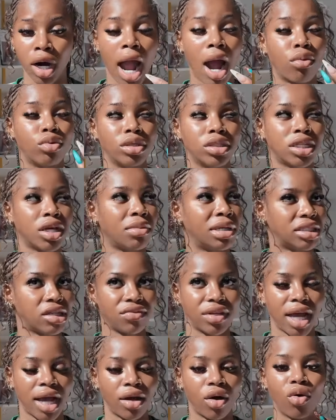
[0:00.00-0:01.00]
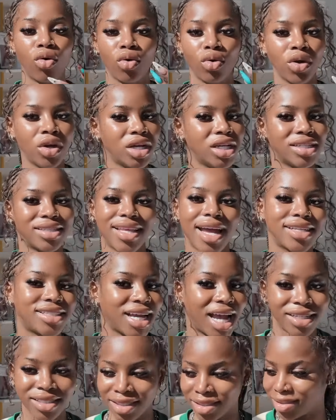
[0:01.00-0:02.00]
I would tell myself that oh start
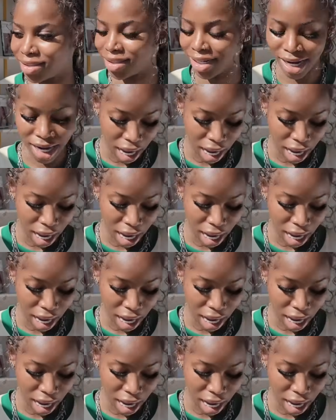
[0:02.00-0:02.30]
charging,